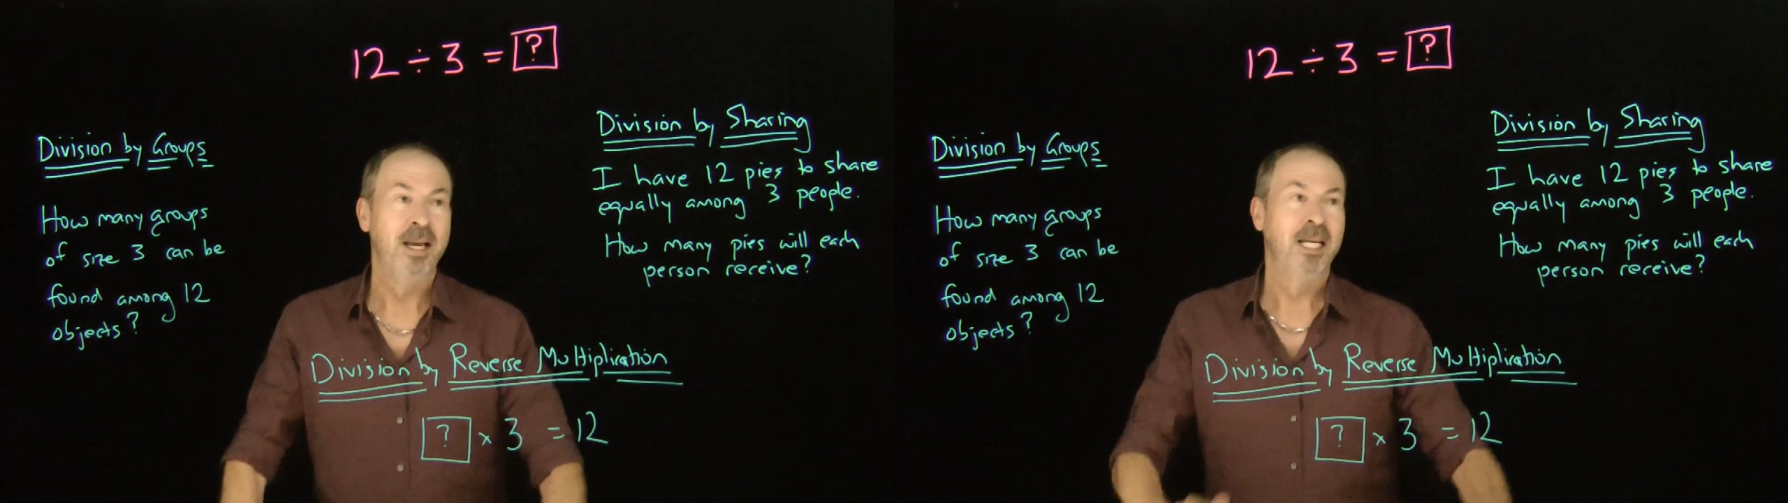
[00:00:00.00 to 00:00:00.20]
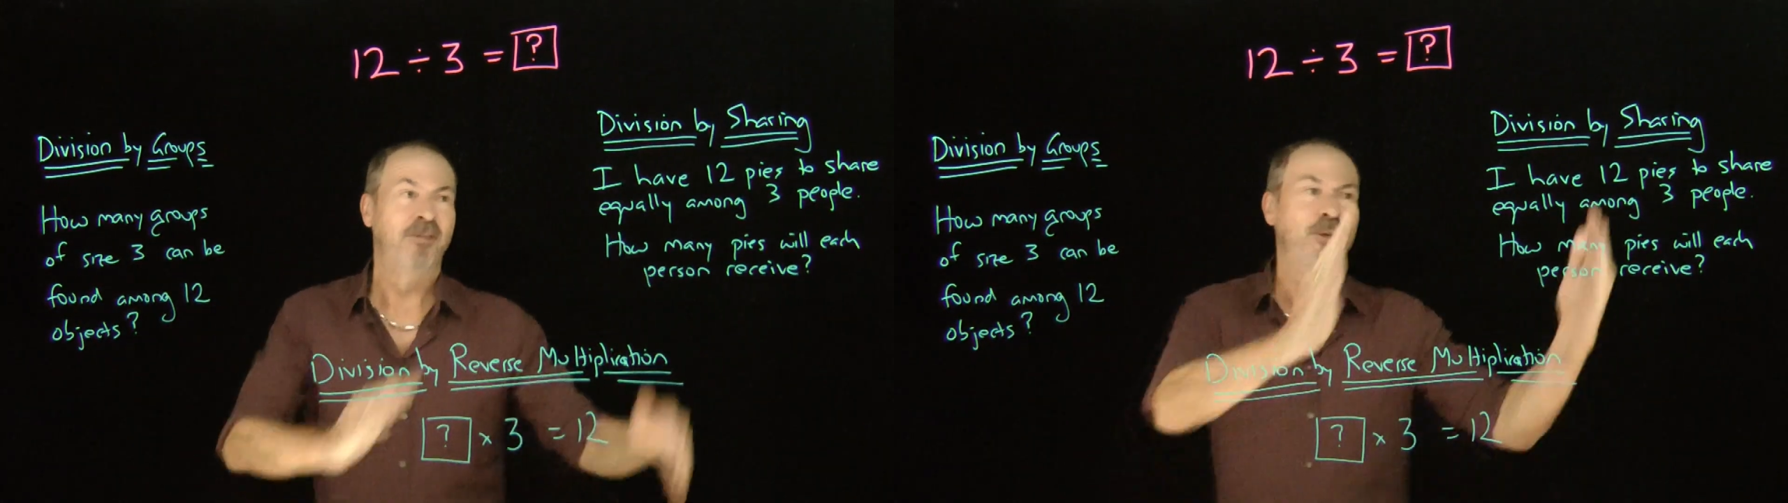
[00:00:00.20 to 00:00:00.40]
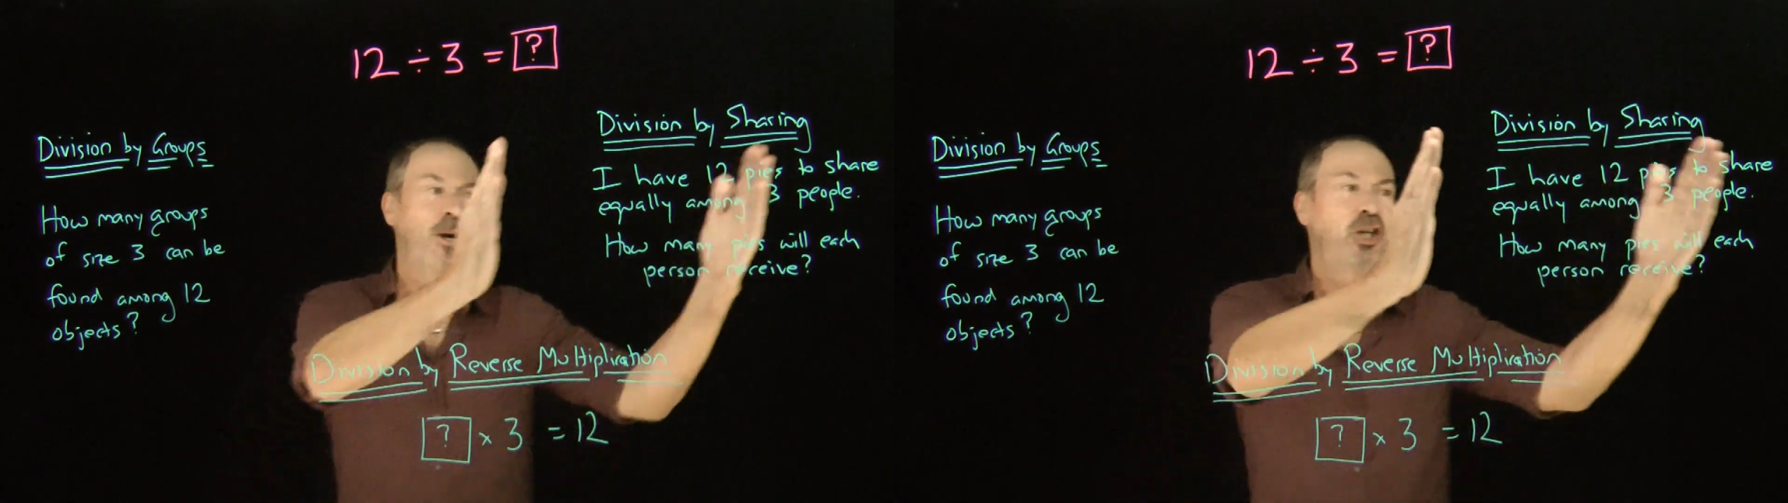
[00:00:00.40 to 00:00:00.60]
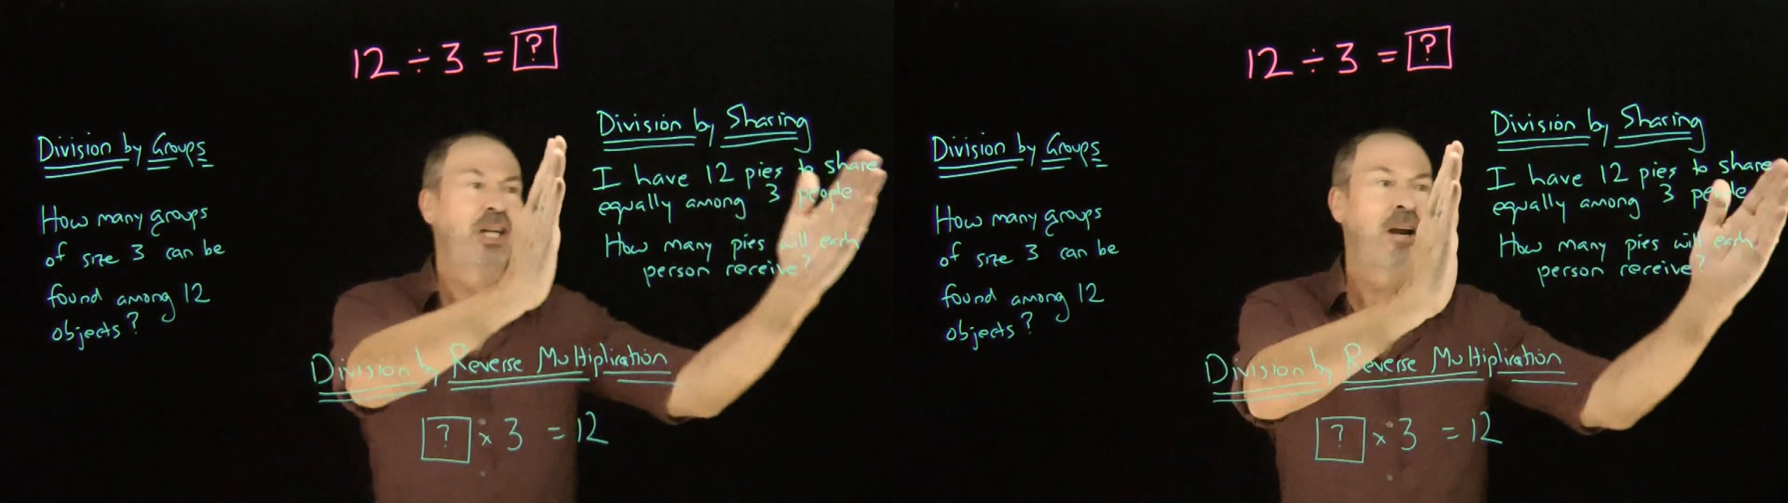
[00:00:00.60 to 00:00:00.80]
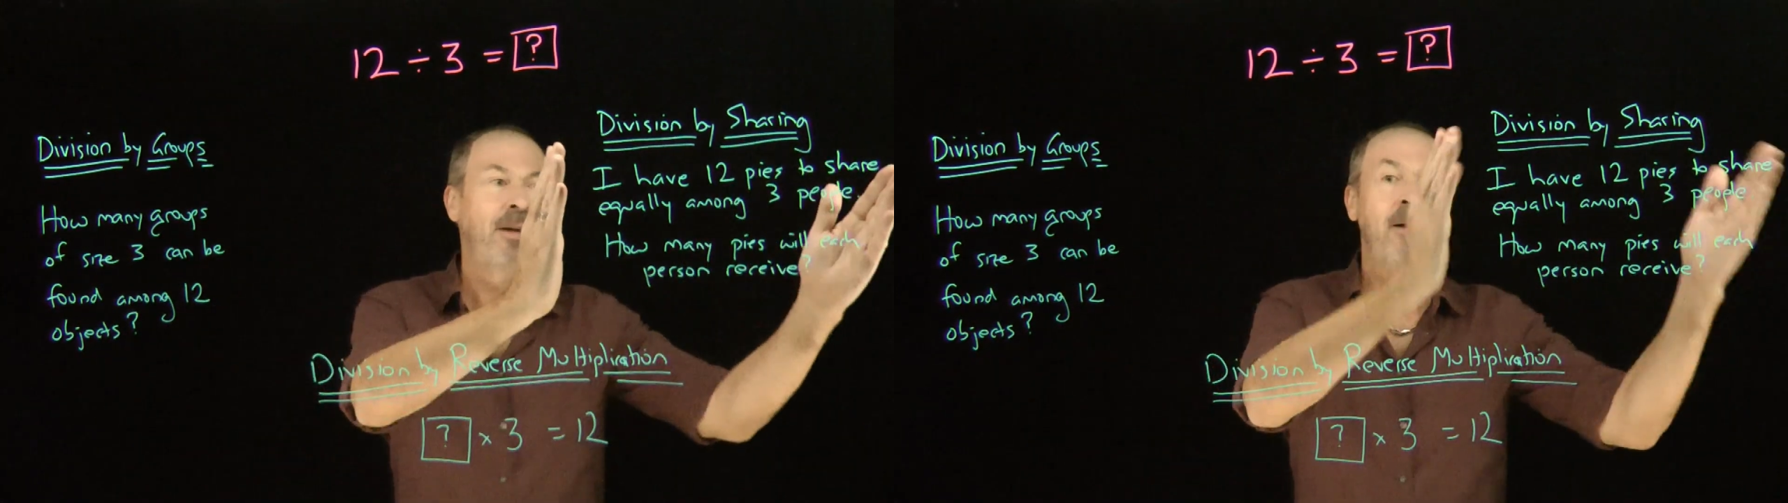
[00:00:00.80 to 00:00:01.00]
Division by
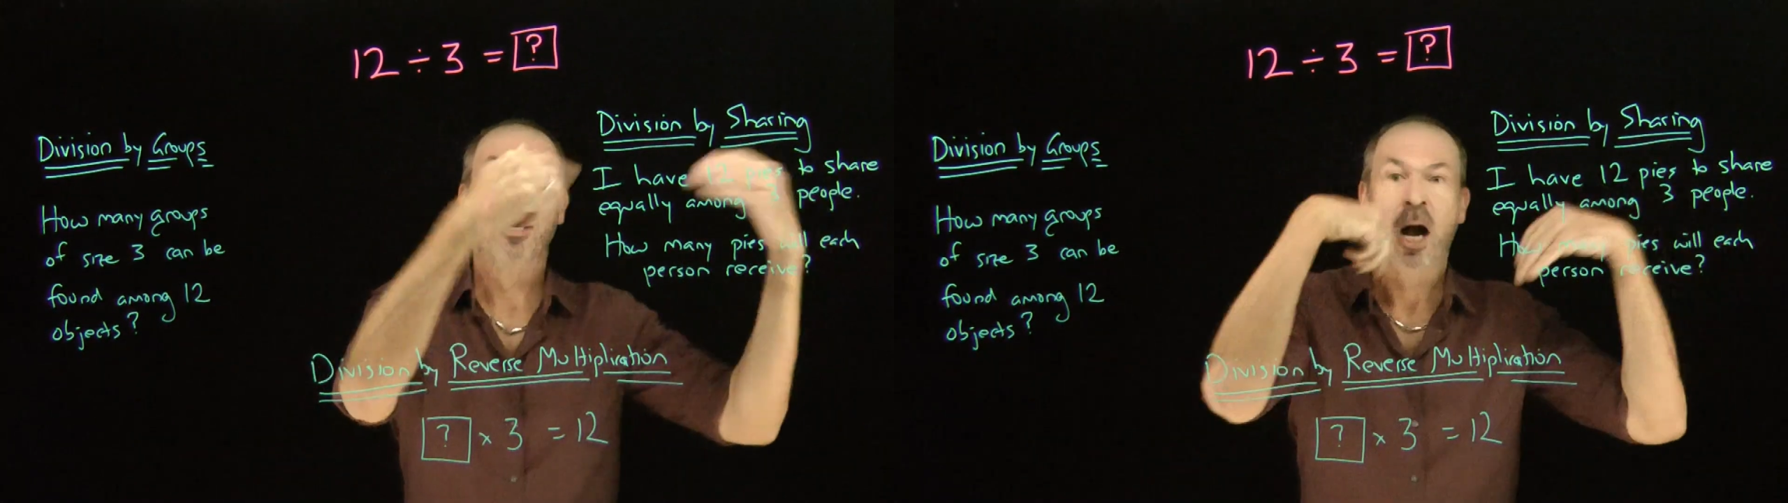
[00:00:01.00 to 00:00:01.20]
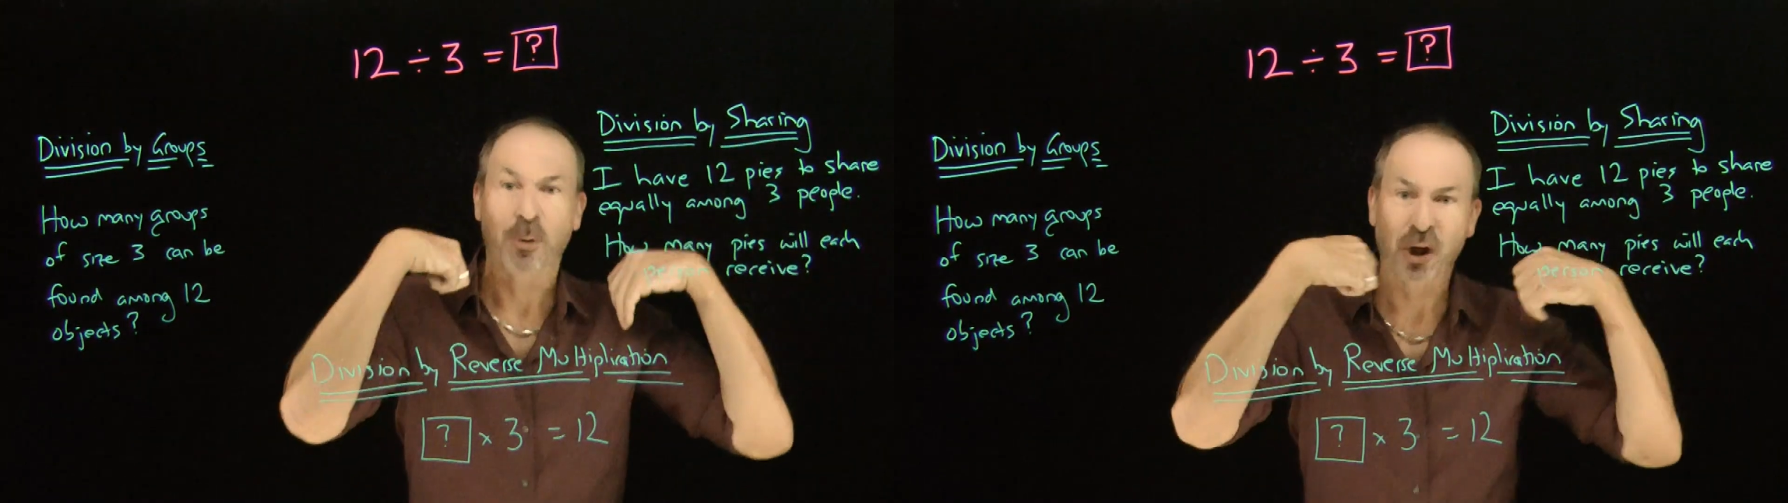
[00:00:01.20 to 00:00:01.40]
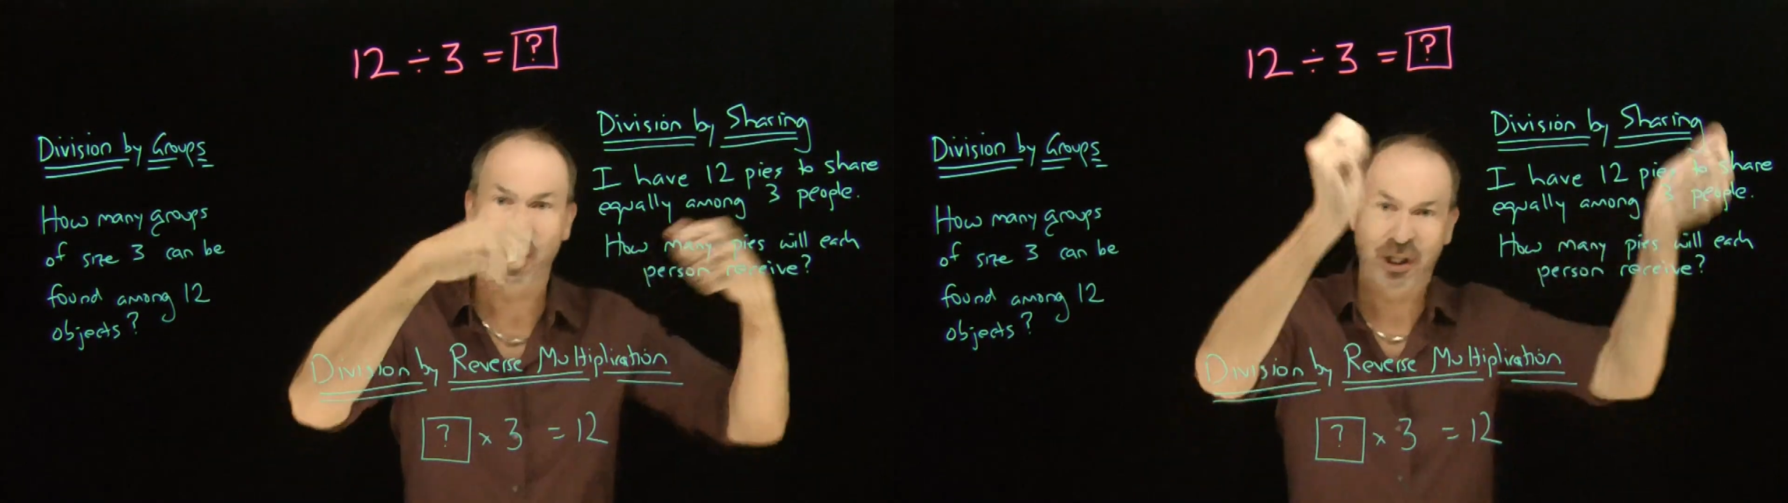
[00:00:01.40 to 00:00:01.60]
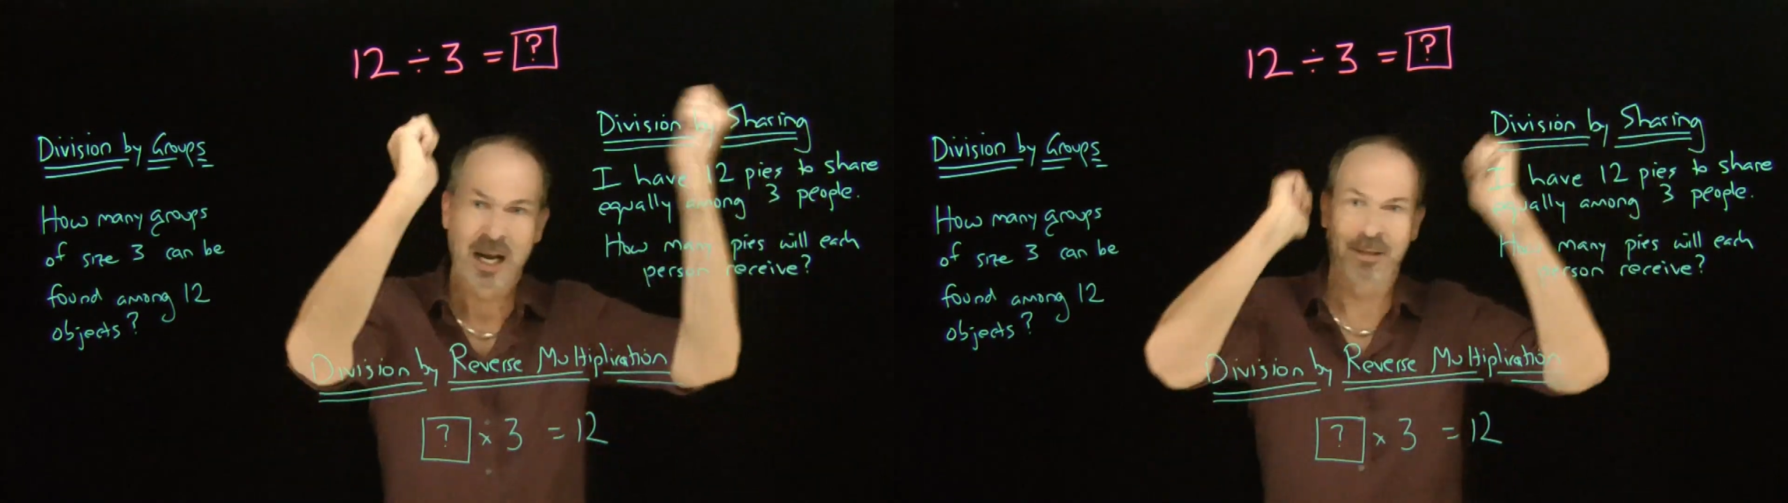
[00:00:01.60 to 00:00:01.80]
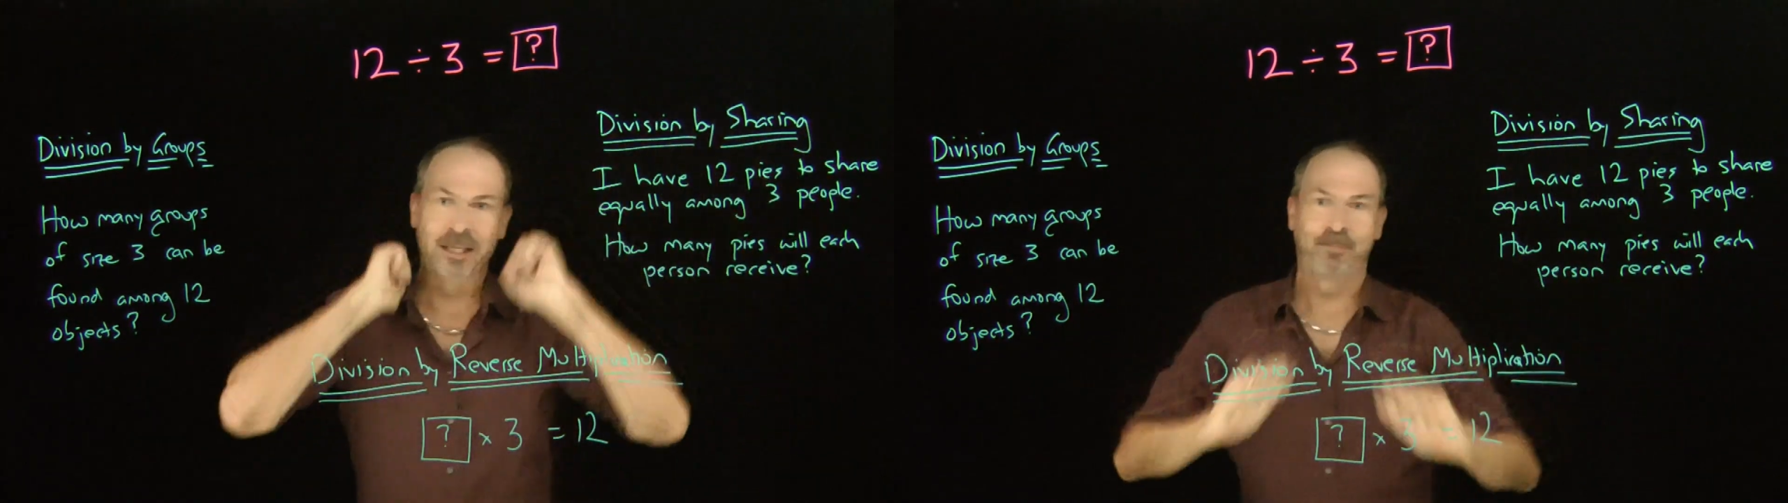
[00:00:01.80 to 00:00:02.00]
sharing. I want to
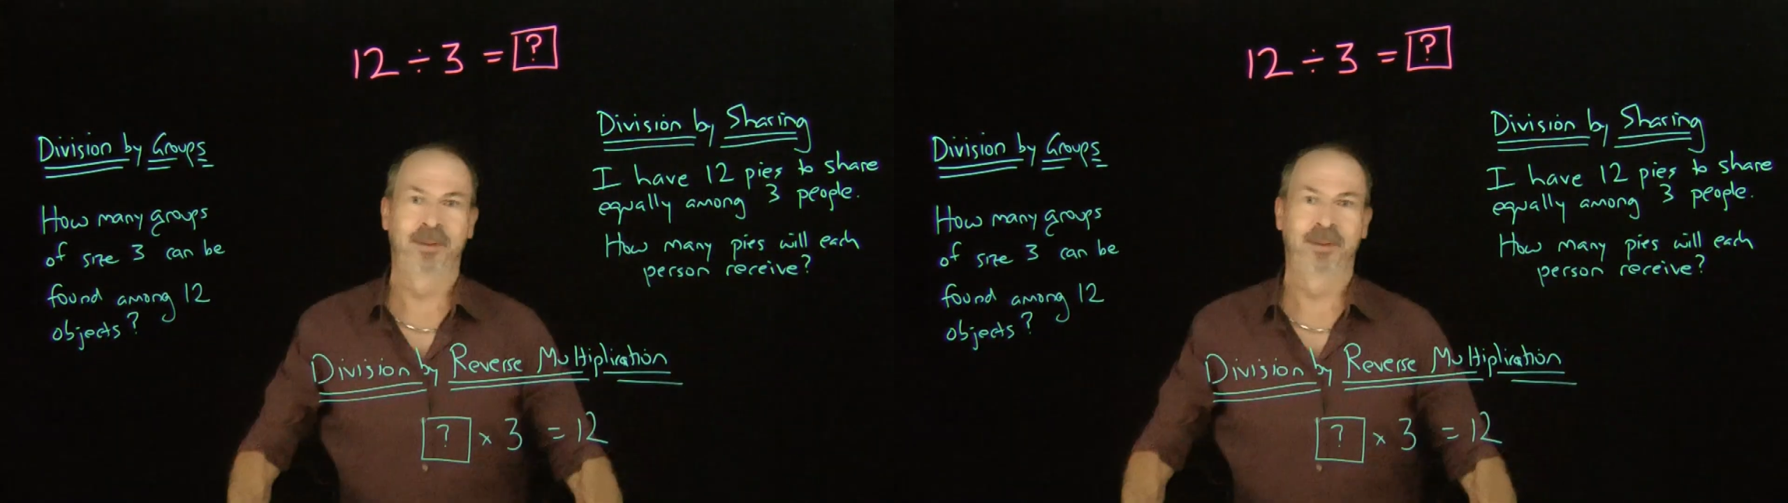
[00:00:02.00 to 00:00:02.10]
share this,